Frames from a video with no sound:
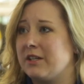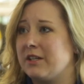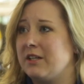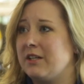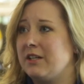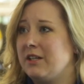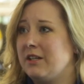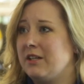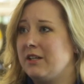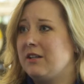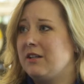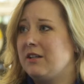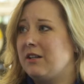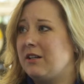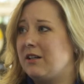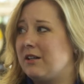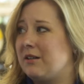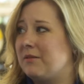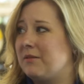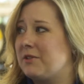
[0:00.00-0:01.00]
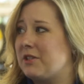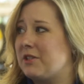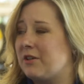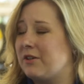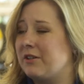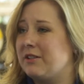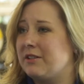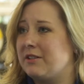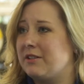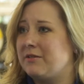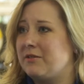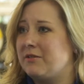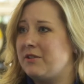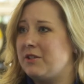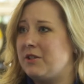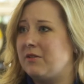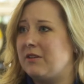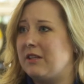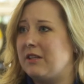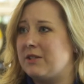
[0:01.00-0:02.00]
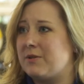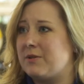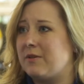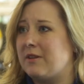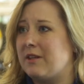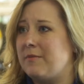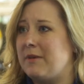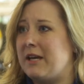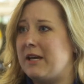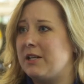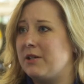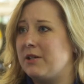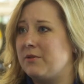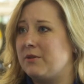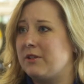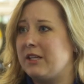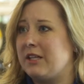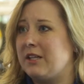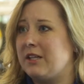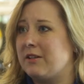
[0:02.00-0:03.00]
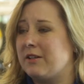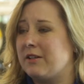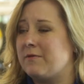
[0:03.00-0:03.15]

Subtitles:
and starting to do things with them annually,